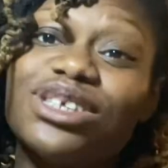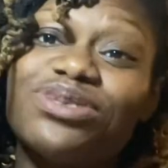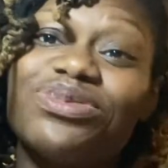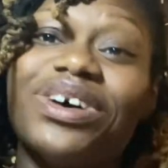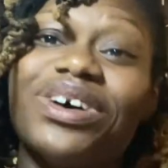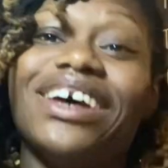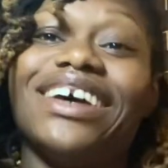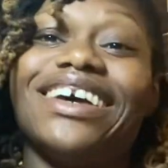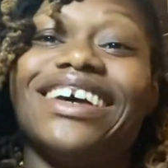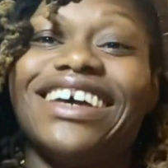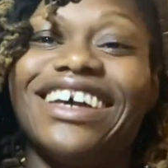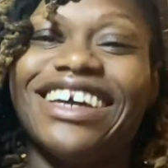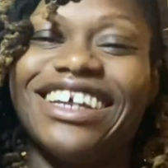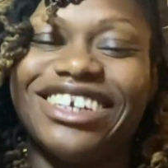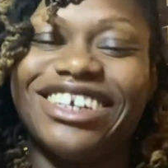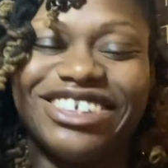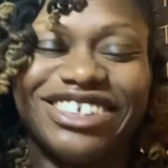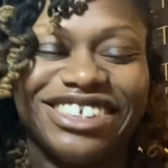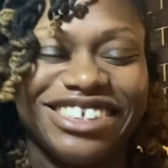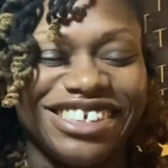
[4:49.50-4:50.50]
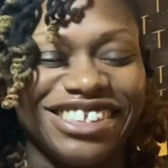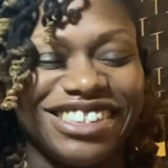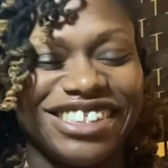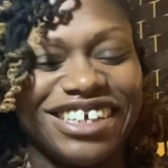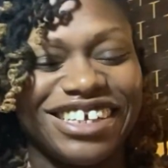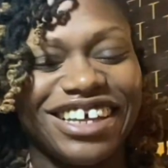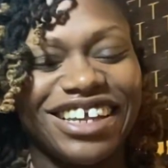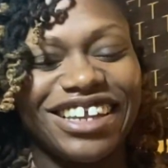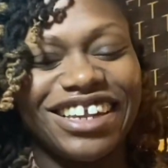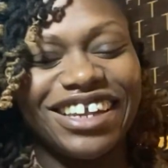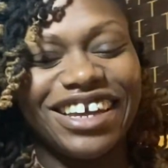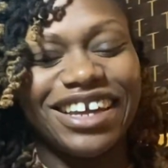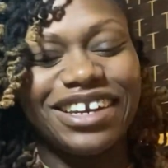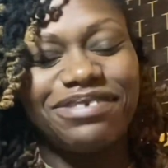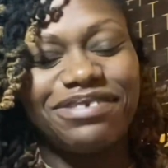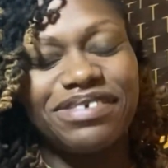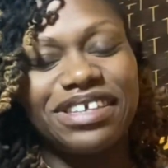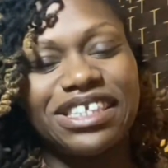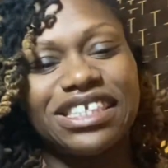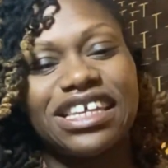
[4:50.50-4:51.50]
what energy the
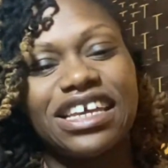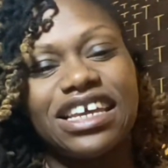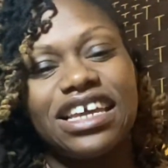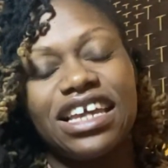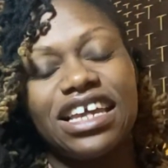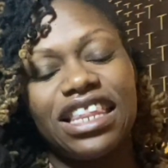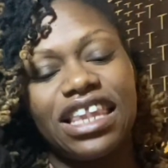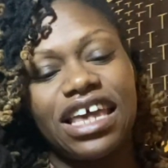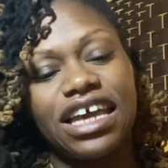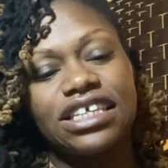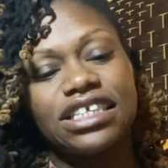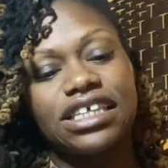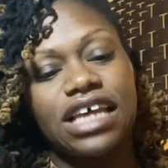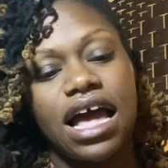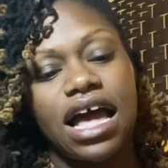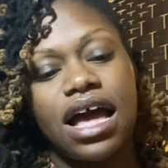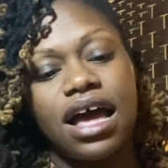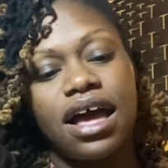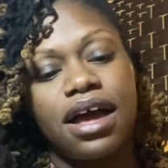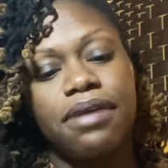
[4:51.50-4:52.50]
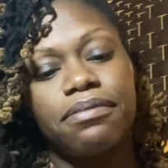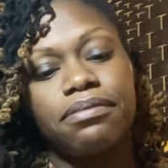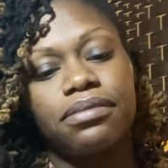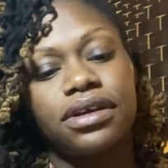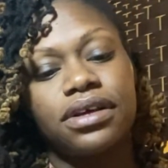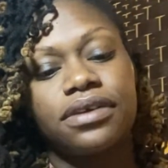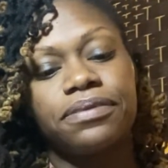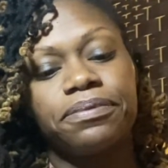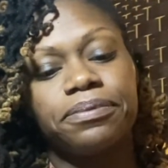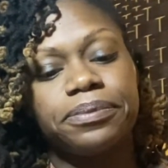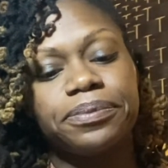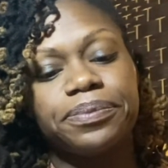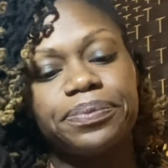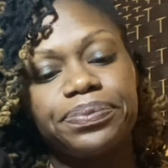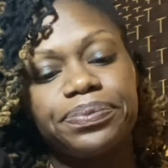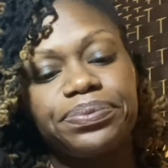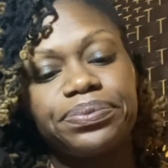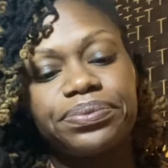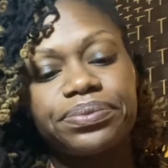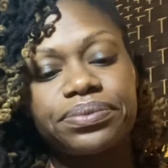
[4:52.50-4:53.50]
collective is in that time
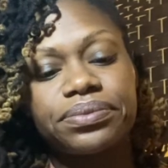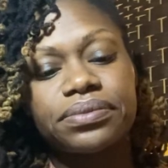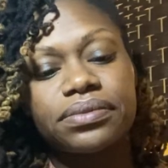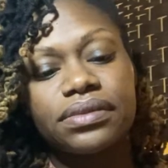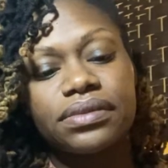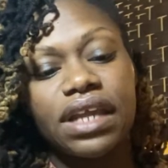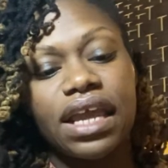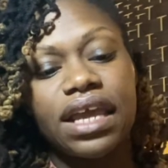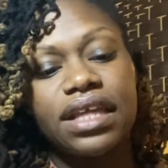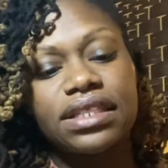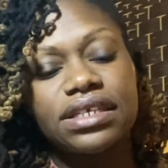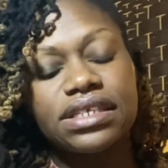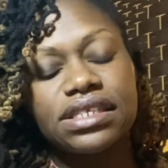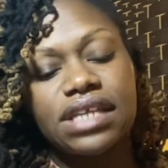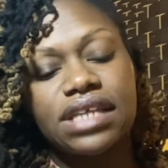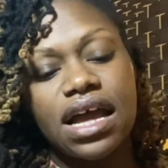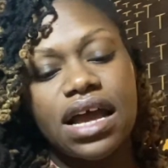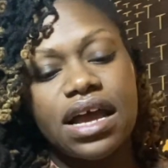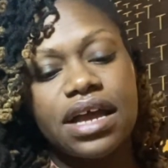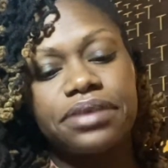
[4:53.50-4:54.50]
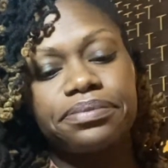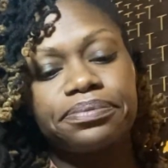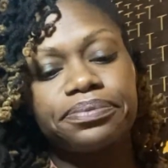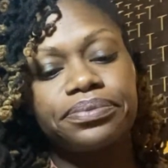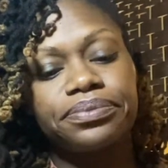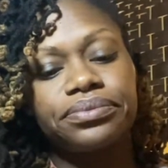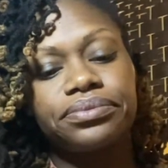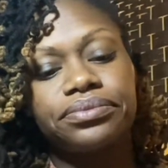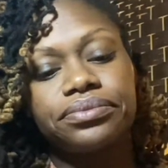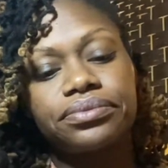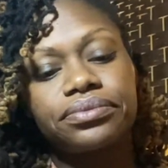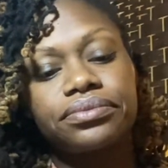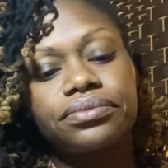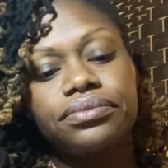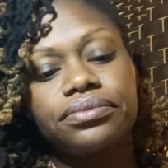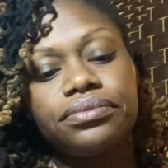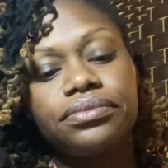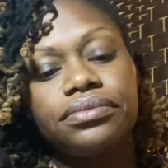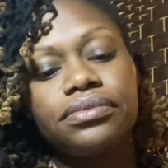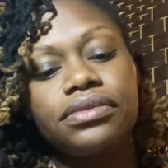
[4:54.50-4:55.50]
at this time
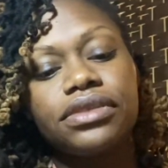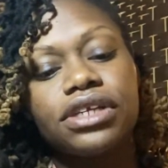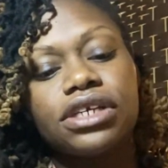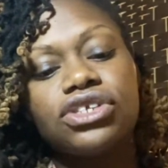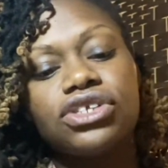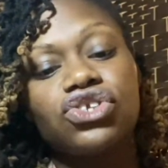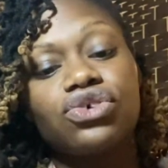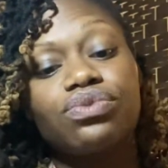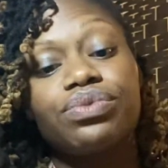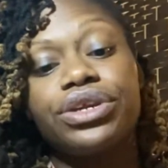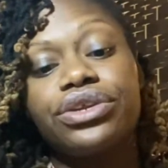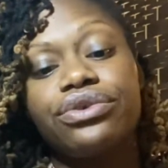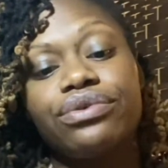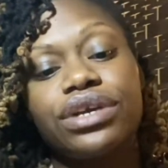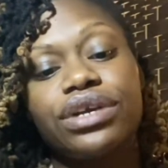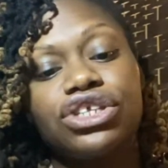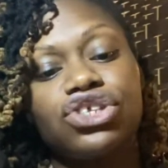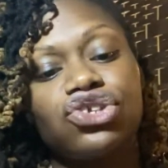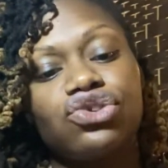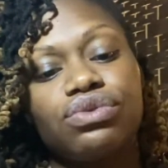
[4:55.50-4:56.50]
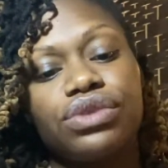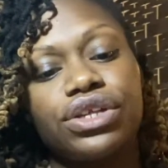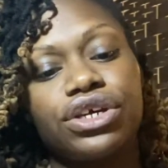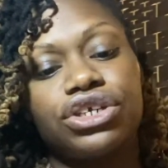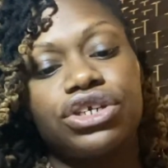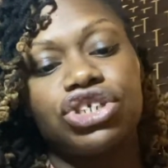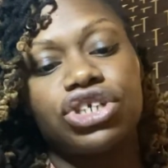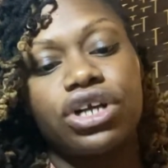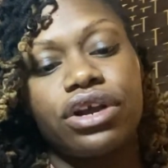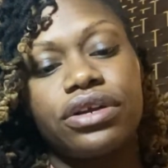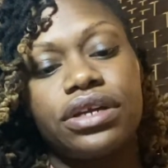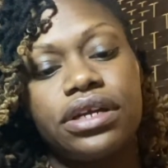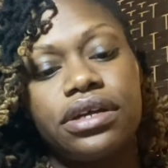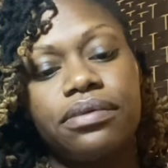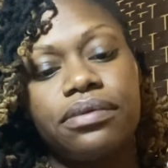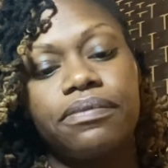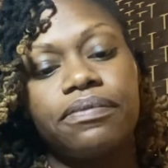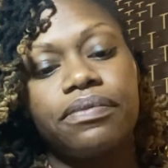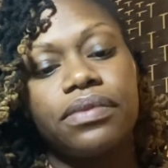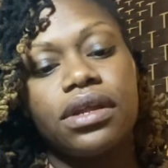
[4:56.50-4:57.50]
surrendering to their journey
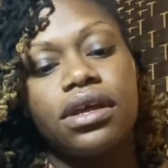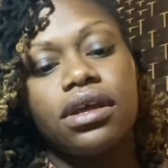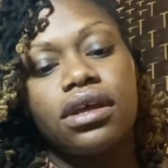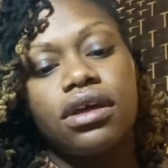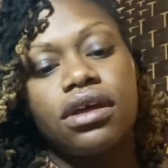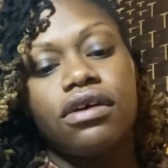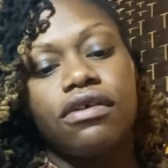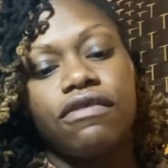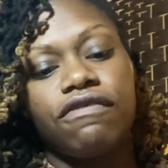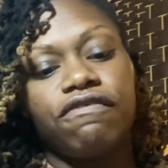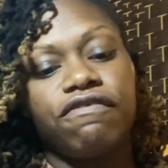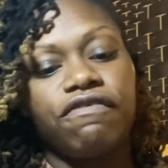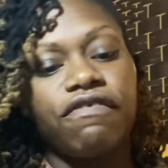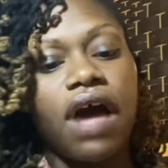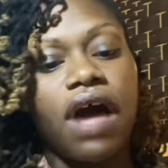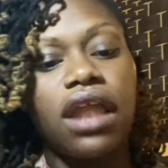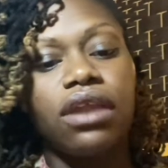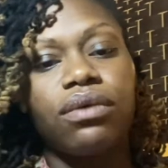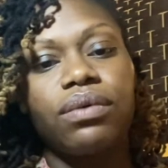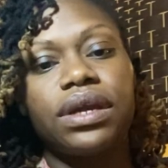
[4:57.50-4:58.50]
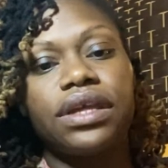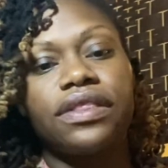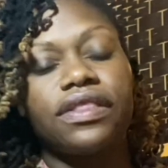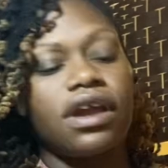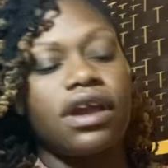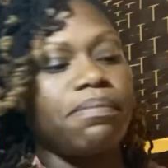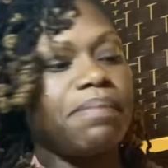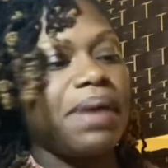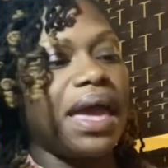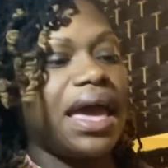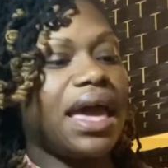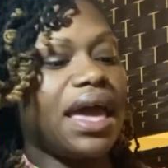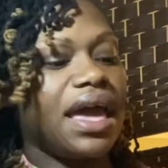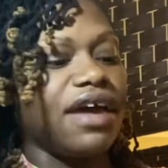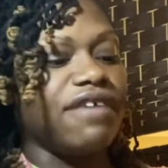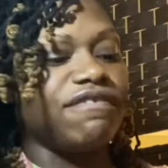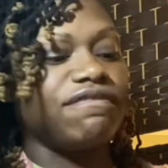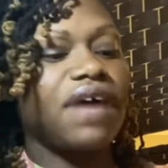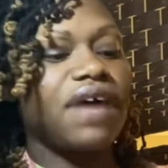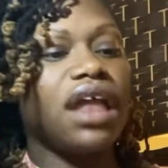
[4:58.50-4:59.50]
following their
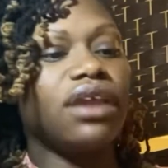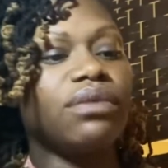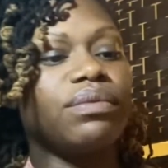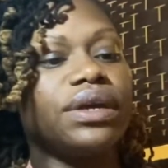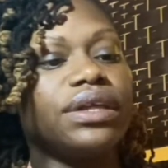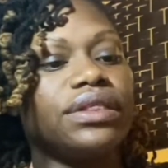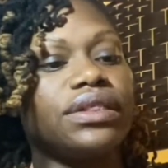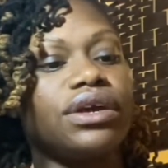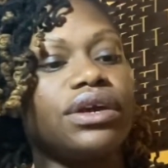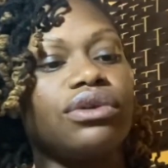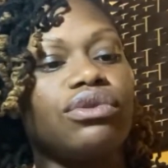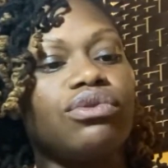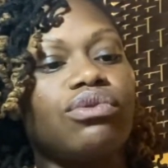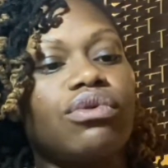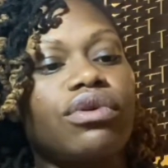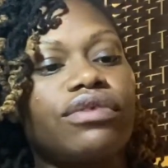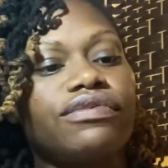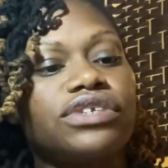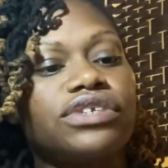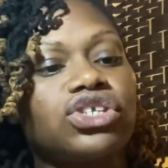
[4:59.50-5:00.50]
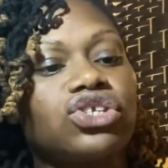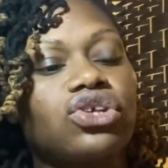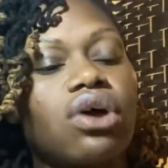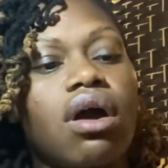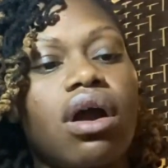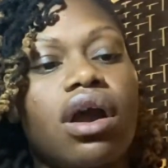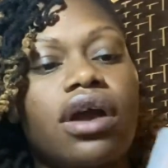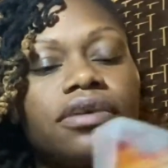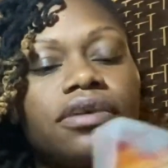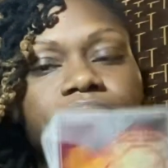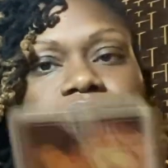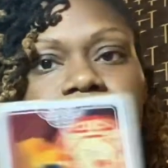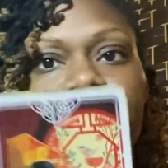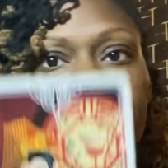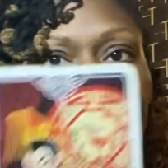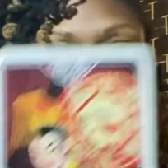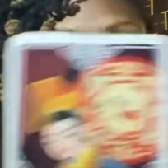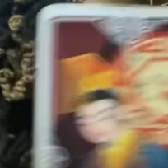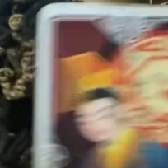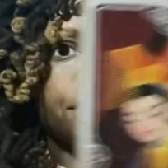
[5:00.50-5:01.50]
path following their north star
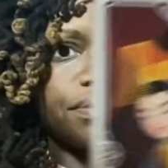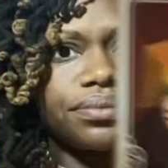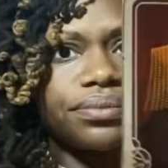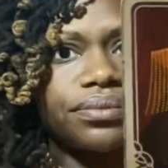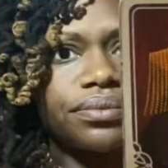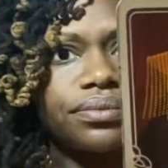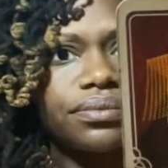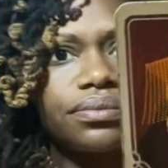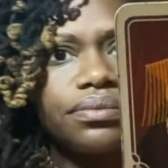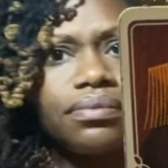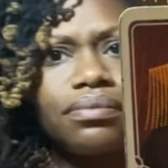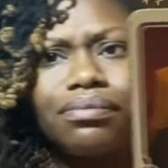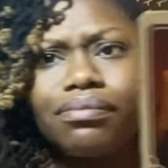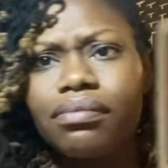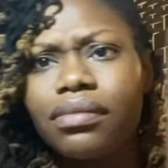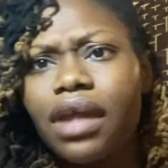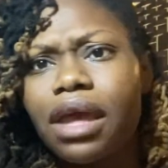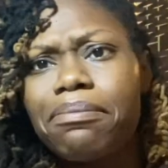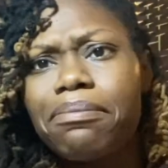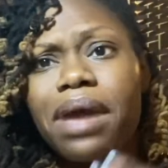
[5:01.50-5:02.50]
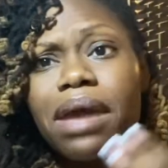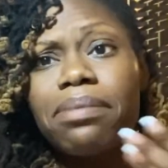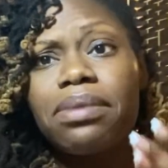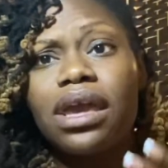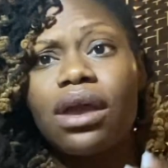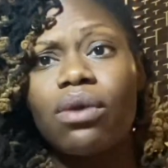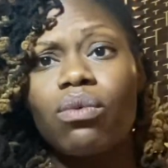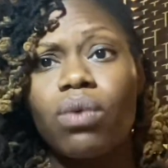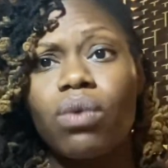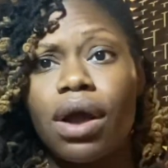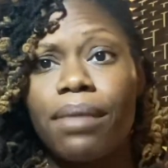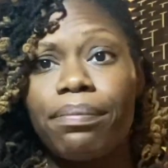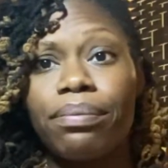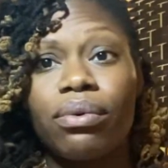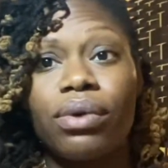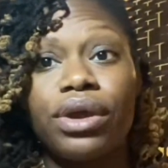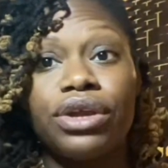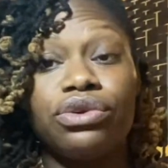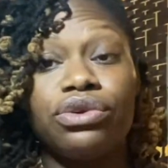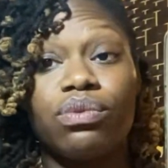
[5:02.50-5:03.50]
maybe at one
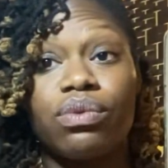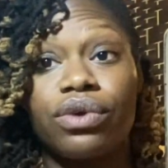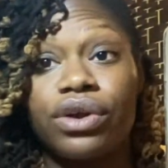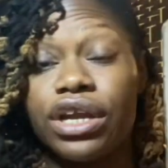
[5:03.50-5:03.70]
point you were